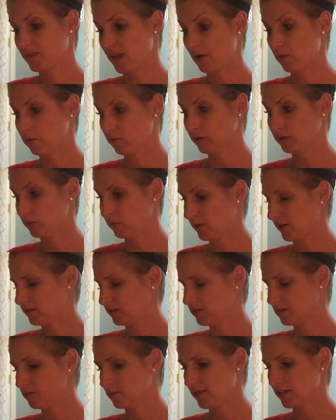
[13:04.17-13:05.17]
I really
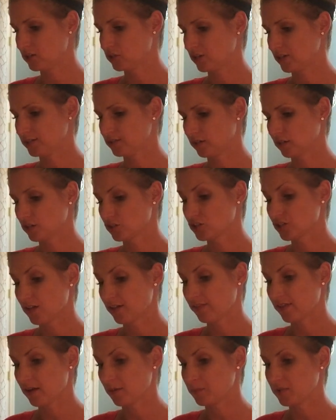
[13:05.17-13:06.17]
wanted to make sure I touched
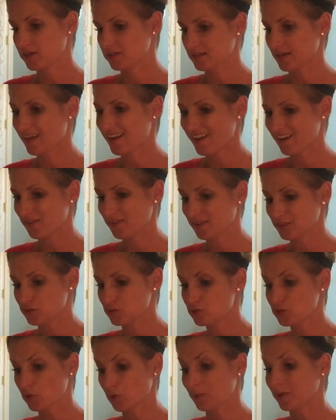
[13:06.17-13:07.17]
on that because I have had
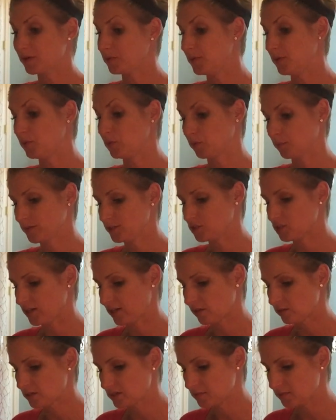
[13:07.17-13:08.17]
so many people reaching
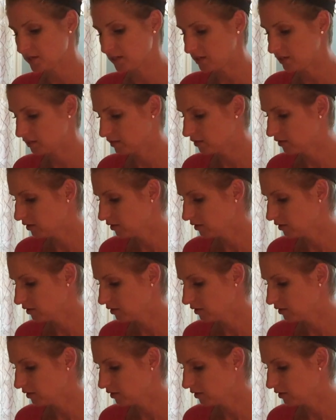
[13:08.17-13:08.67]
out to me